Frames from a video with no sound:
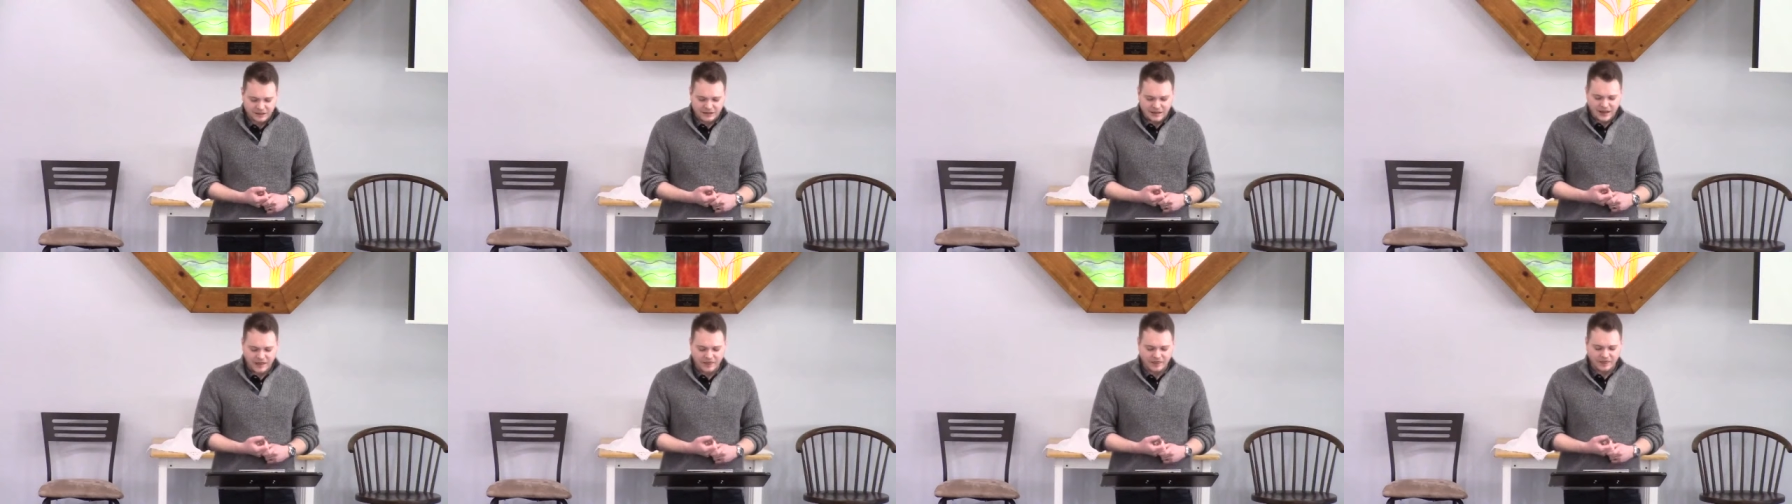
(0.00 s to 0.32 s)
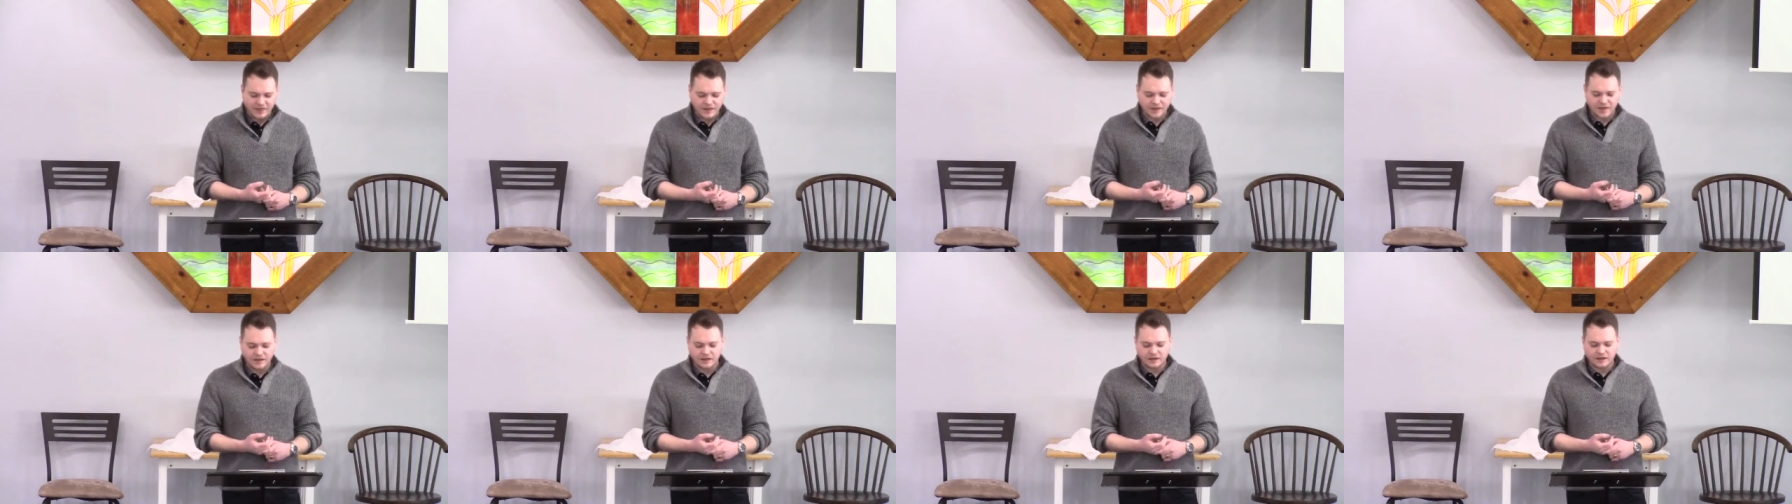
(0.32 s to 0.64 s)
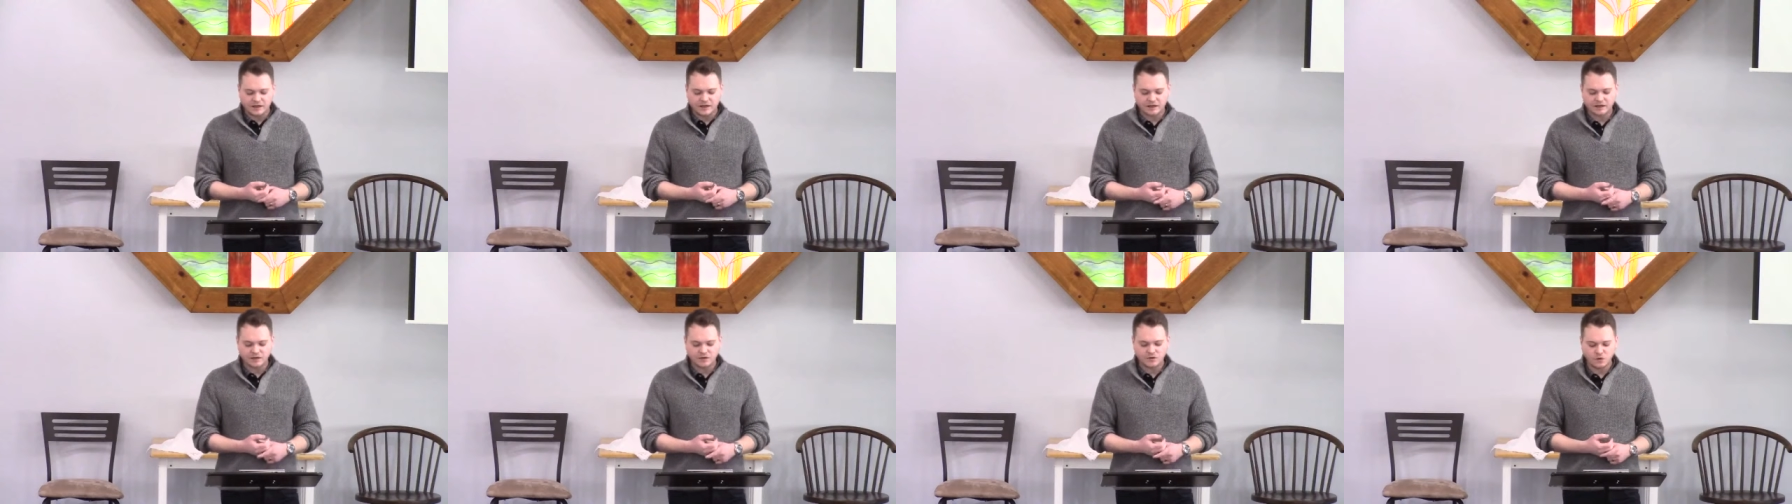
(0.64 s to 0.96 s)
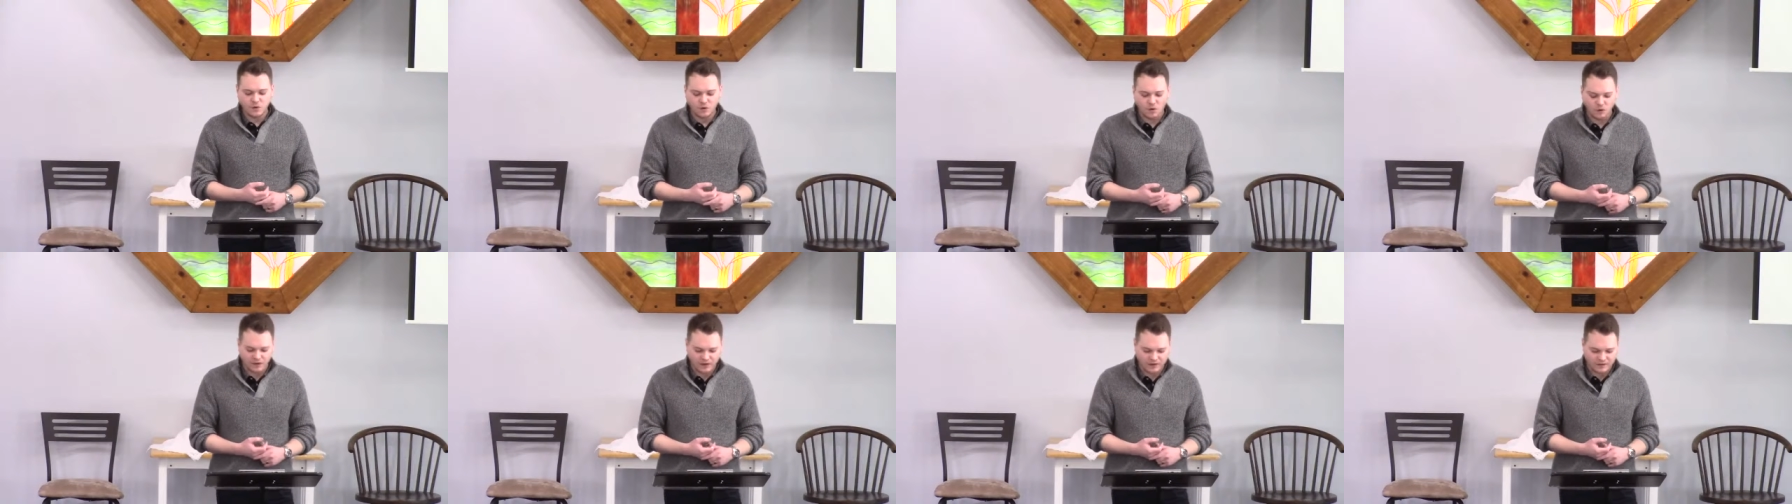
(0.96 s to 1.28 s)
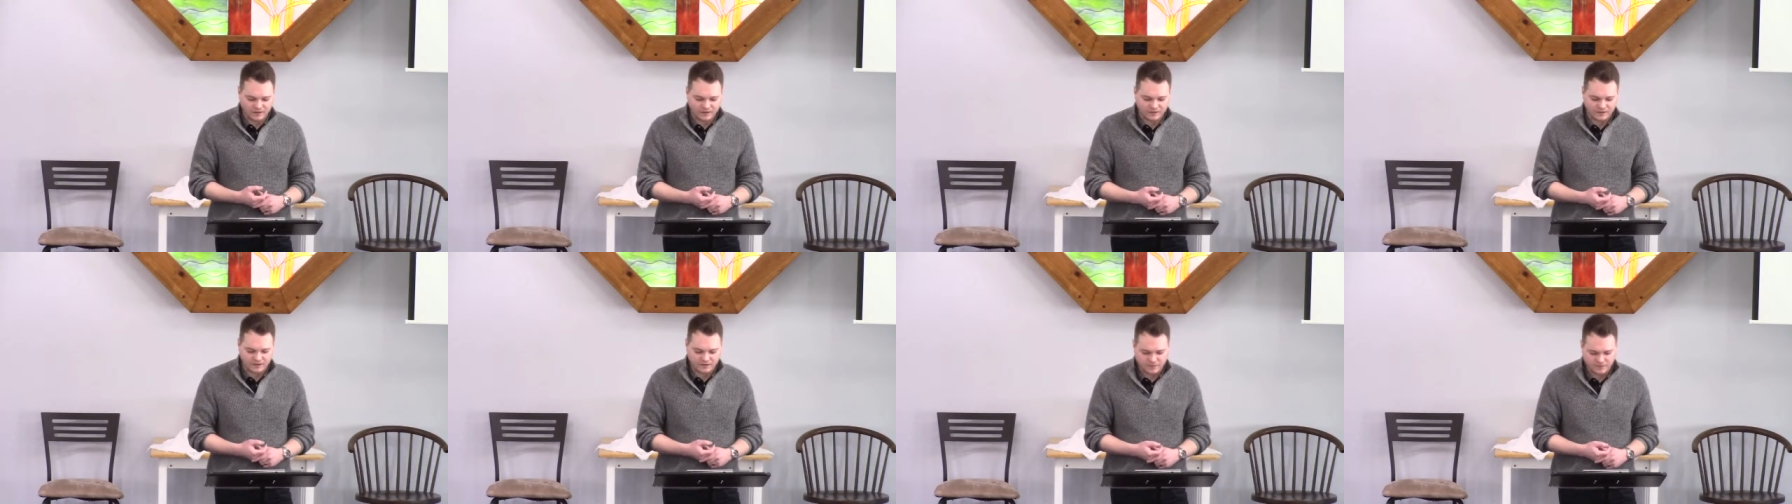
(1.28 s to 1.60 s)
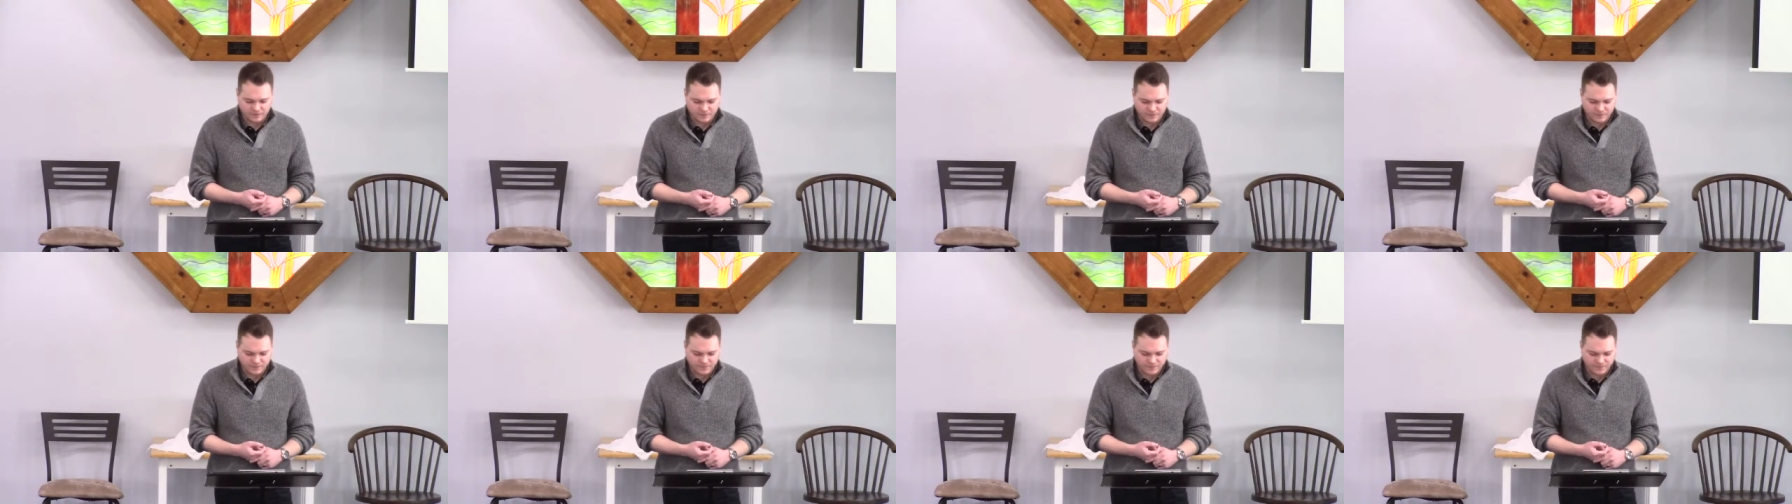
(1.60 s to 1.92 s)
and then ignore it.
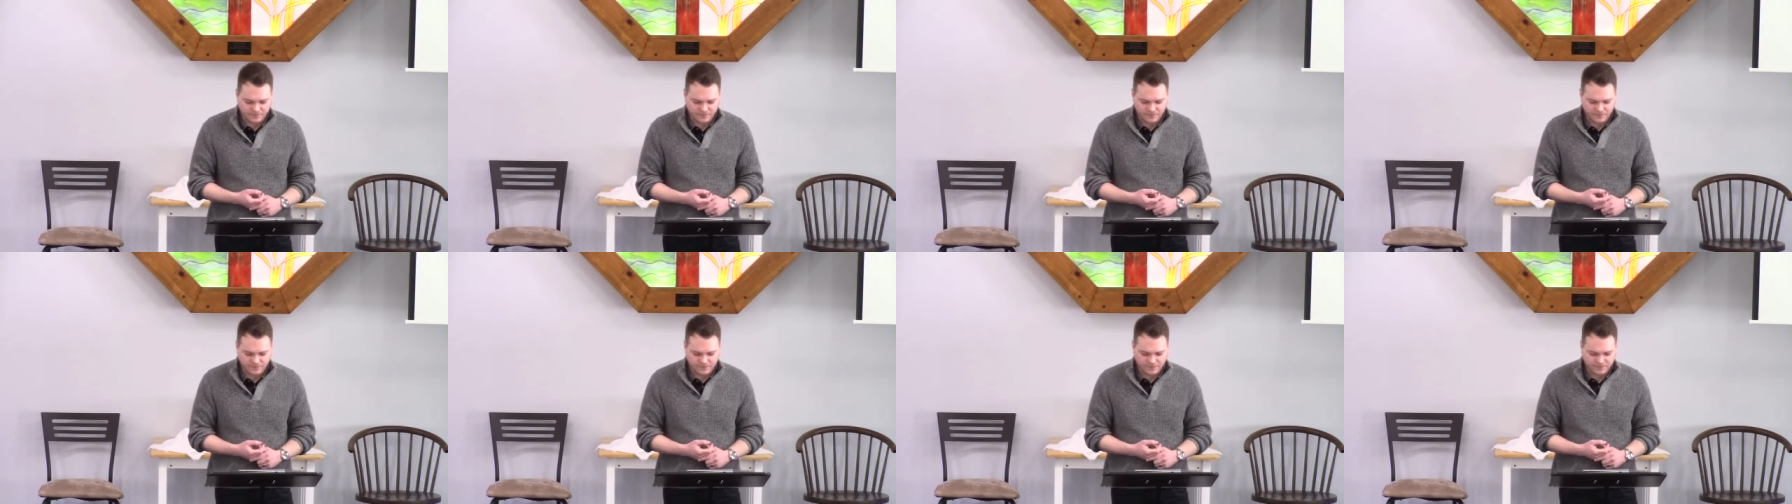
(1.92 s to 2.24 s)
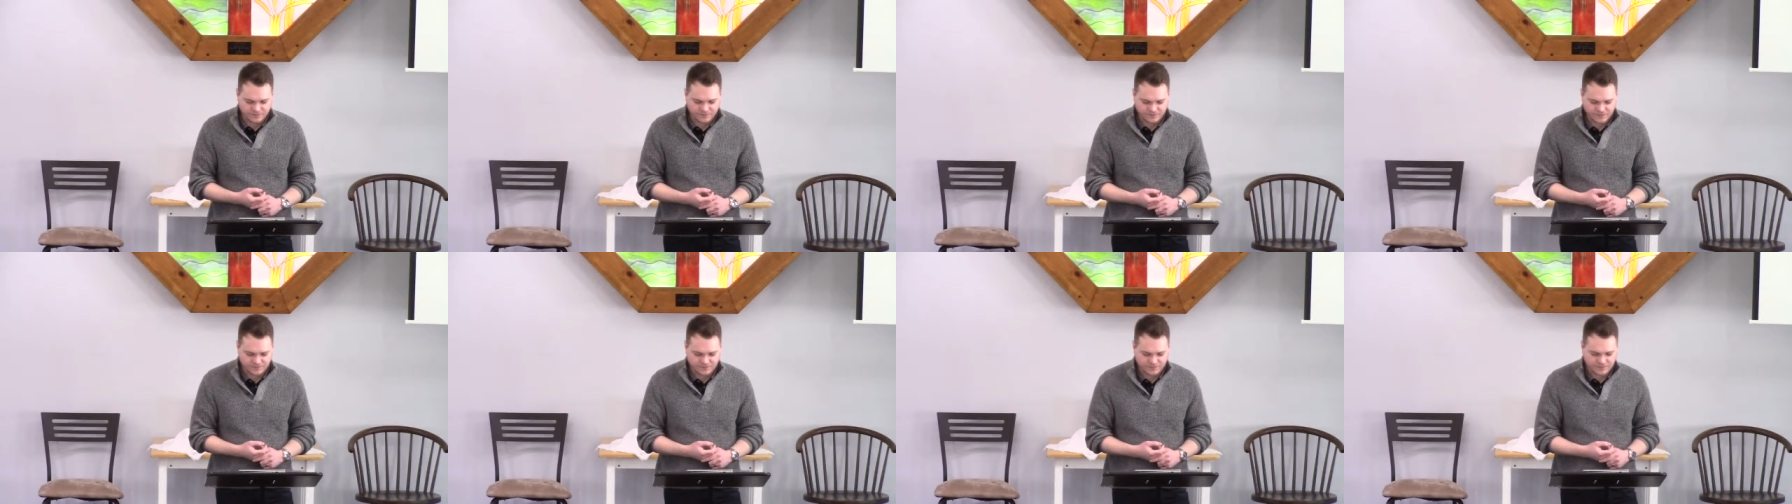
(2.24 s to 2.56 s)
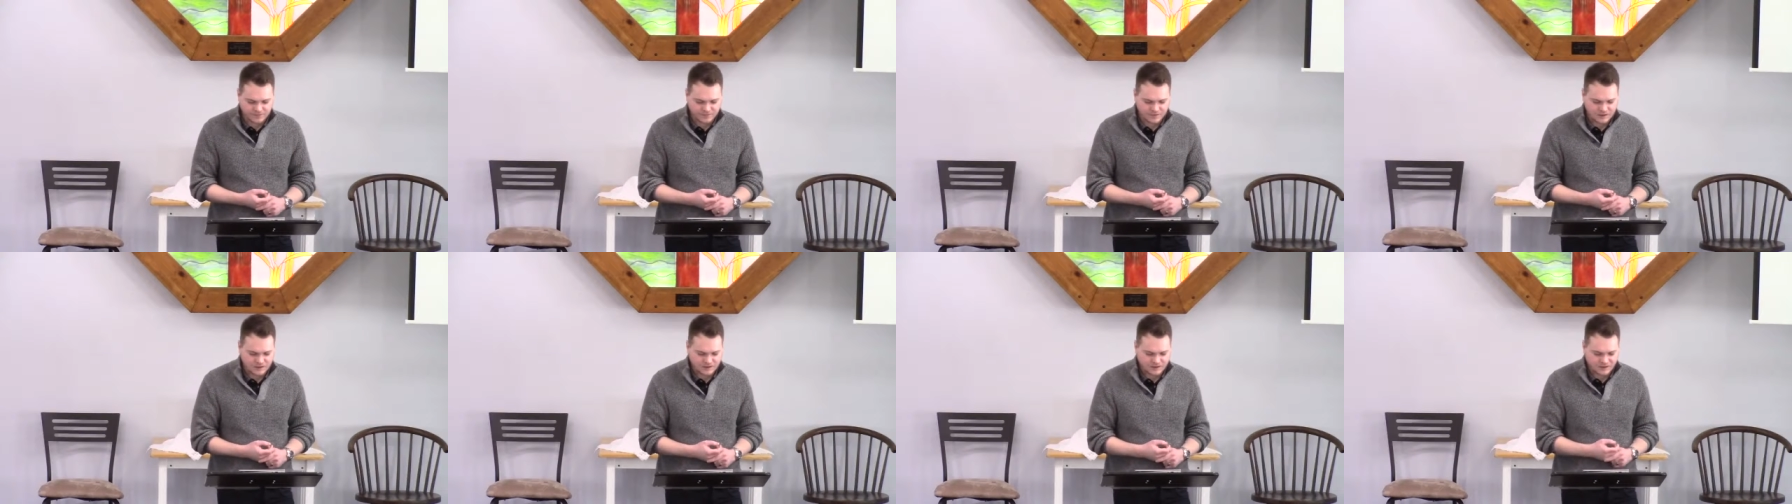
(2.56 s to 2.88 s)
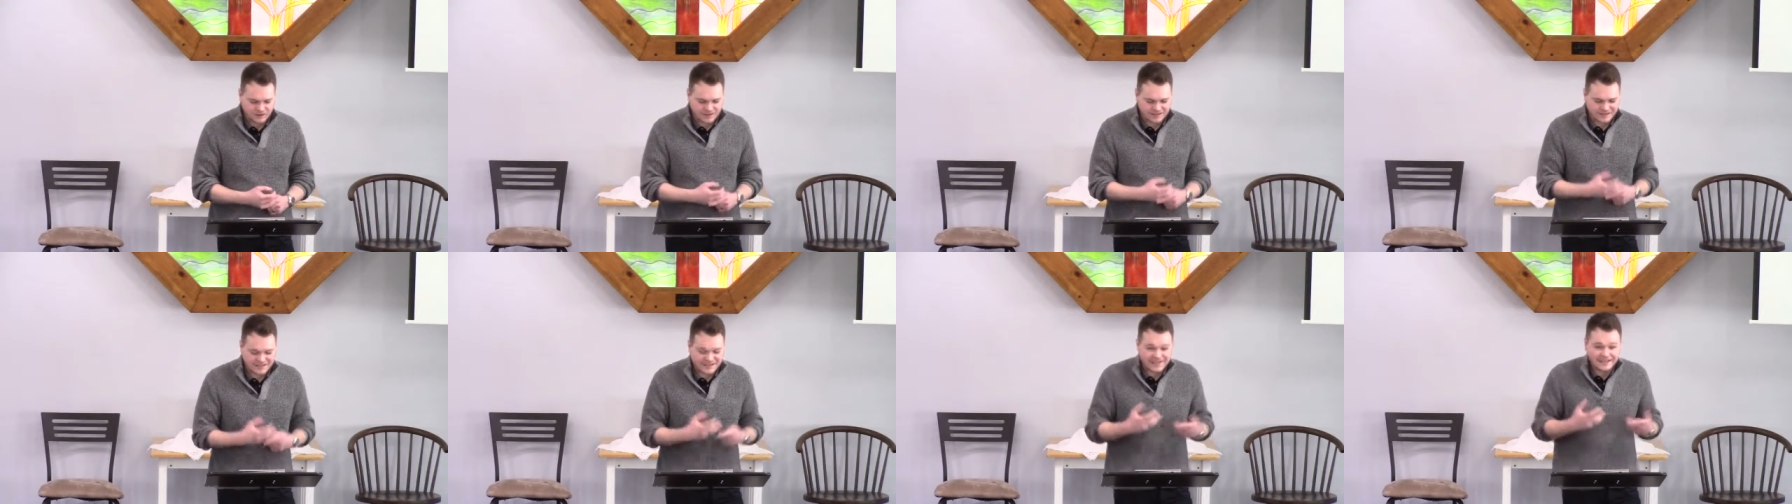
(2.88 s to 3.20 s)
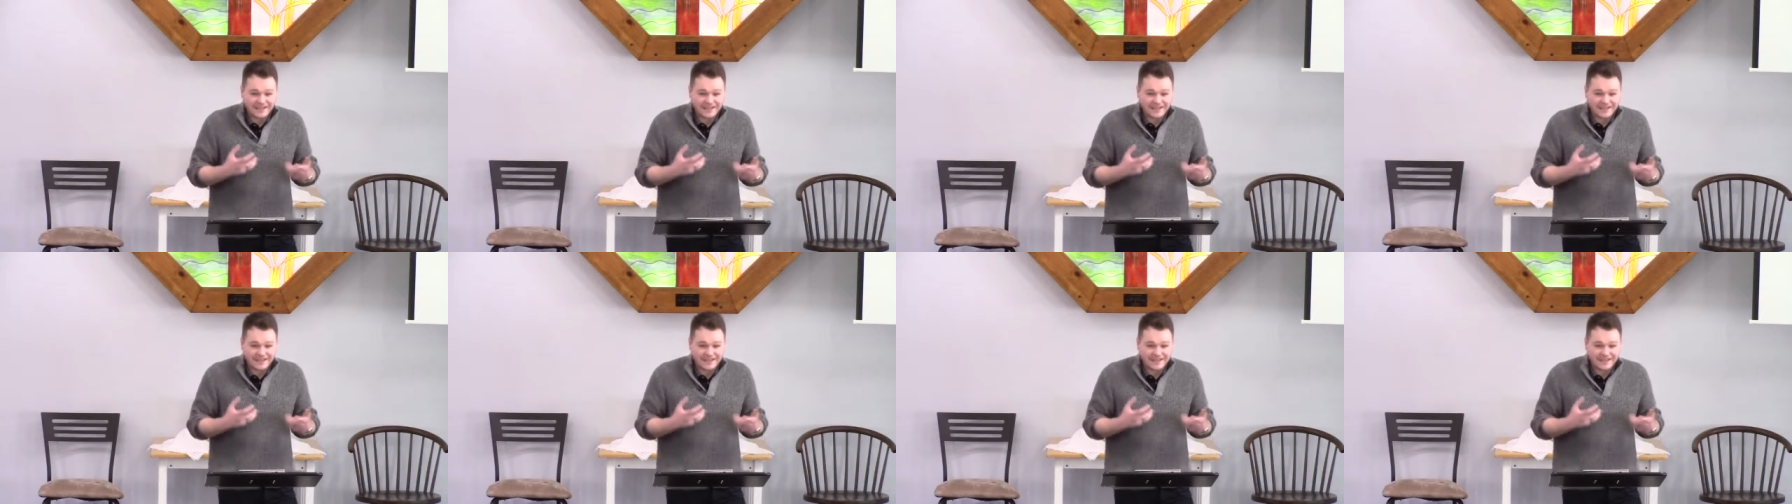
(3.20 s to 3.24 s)
It's